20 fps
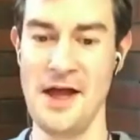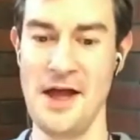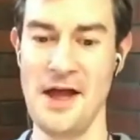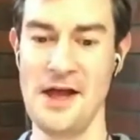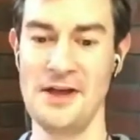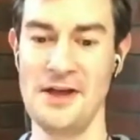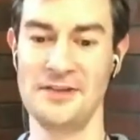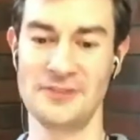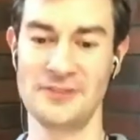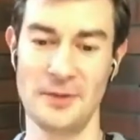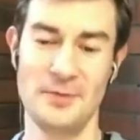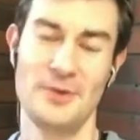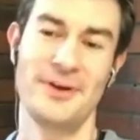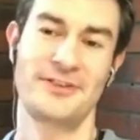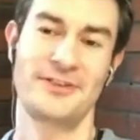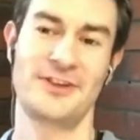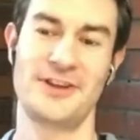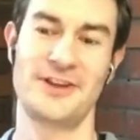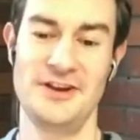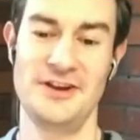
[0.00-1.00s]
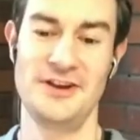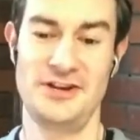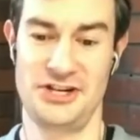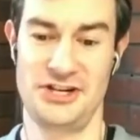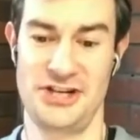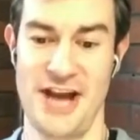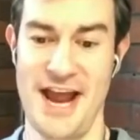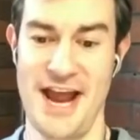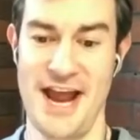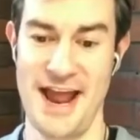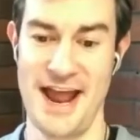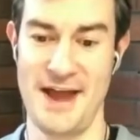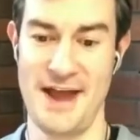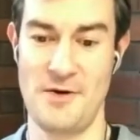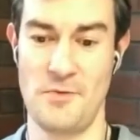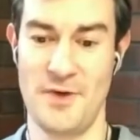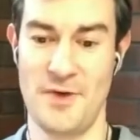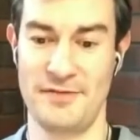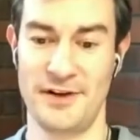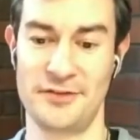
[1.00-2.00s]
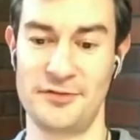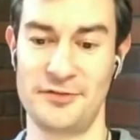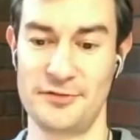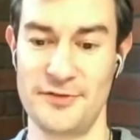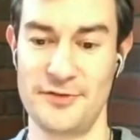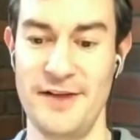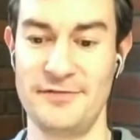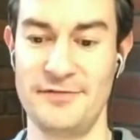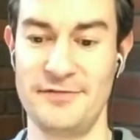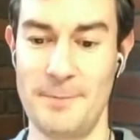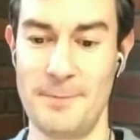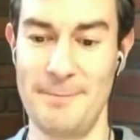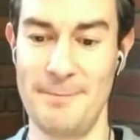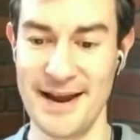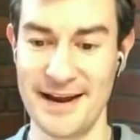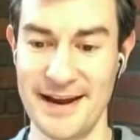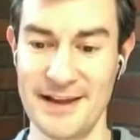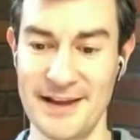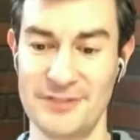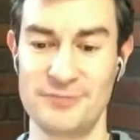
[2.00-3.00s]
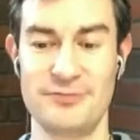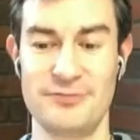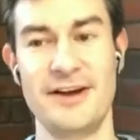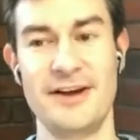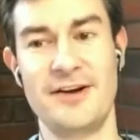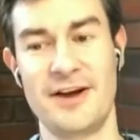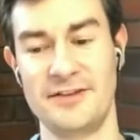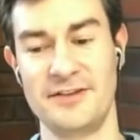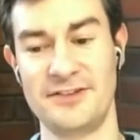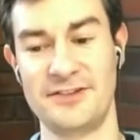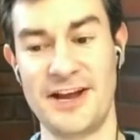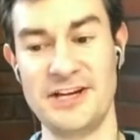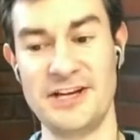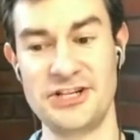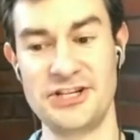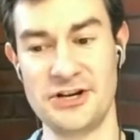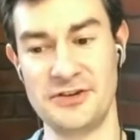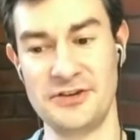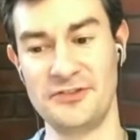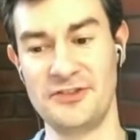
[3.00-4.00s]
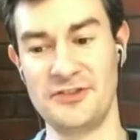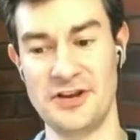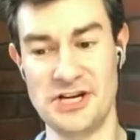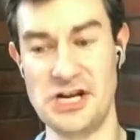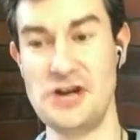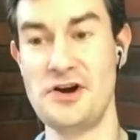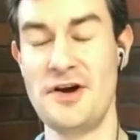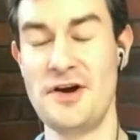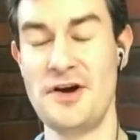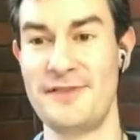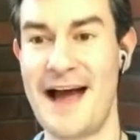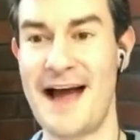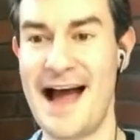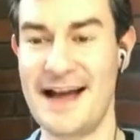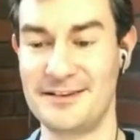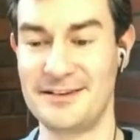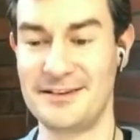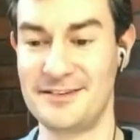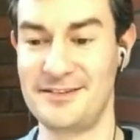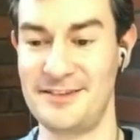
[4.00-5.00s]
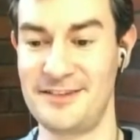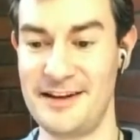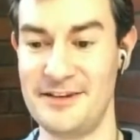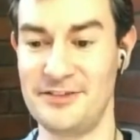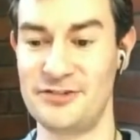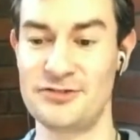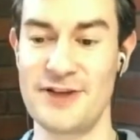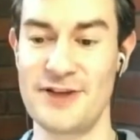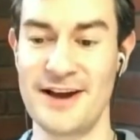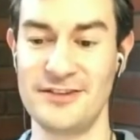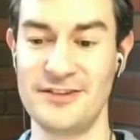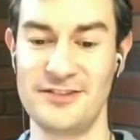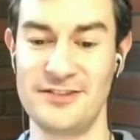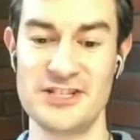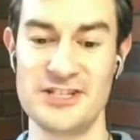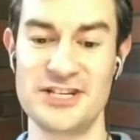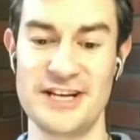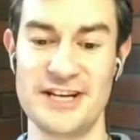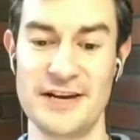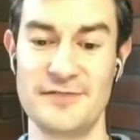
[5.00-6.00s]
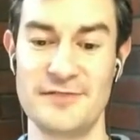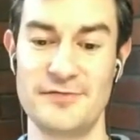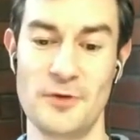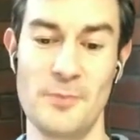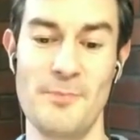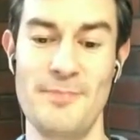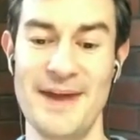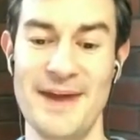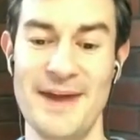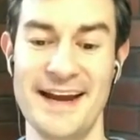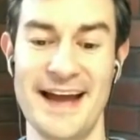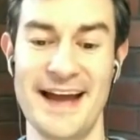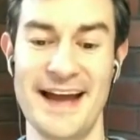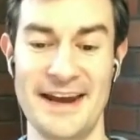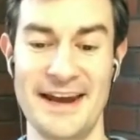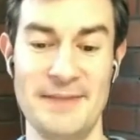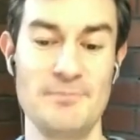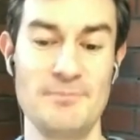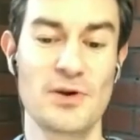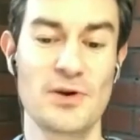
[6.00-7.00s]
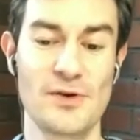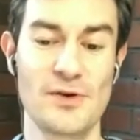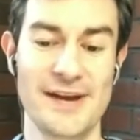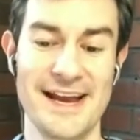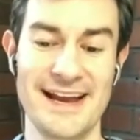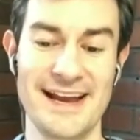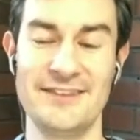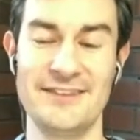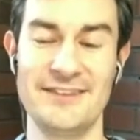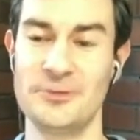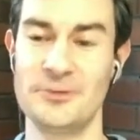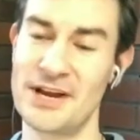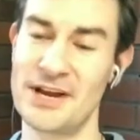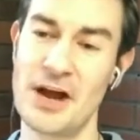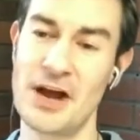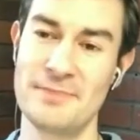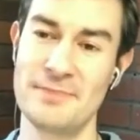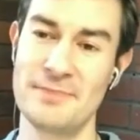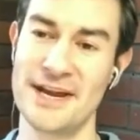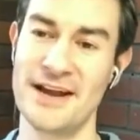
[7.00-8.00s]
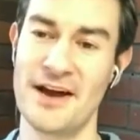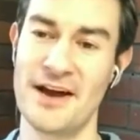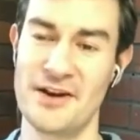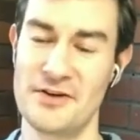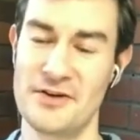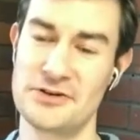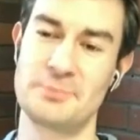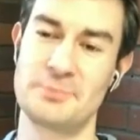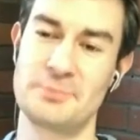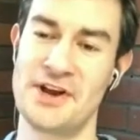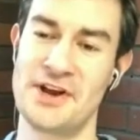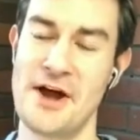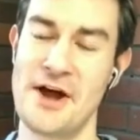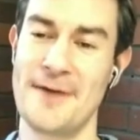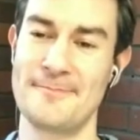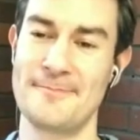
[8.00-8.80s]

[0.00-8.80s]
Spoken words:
So Marisa, can you share with us 3 of the biggest realizations that you have had since transitioning from being an employee to becoming an entrepreneur?